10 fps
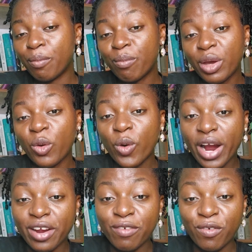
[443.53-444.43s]
being
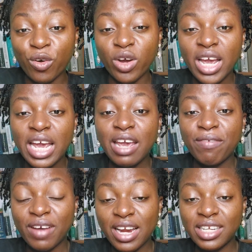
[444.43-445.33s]
queried for a
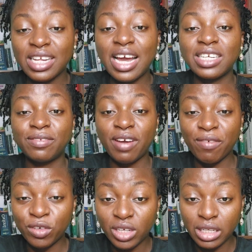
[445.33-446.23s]
fine as high as
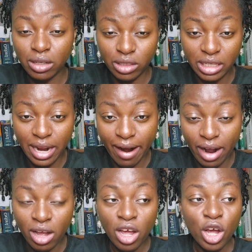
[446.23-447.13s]
500,000
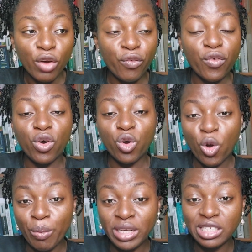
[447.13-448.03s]
naira for
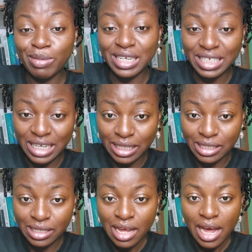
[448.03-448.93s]
commencement
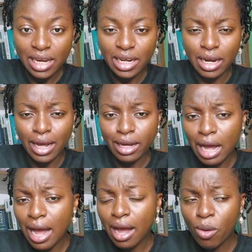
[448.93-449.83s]
date. And they're like,
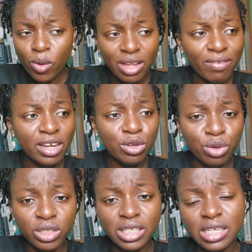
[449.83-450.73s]
what have I
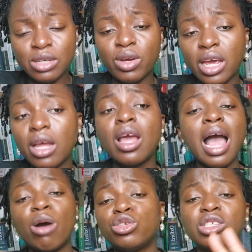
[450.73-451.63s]
done? This is okay.
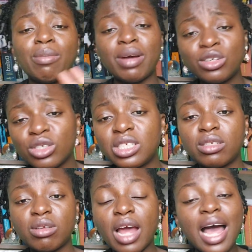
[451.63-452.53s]
I will just abandon
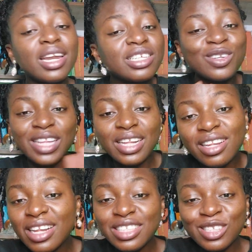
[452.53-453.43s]
this. And
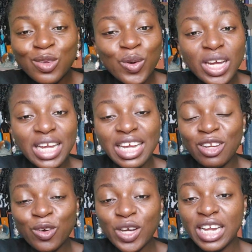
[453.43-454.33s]
there's no,
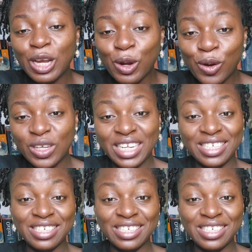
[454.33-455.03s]
in law,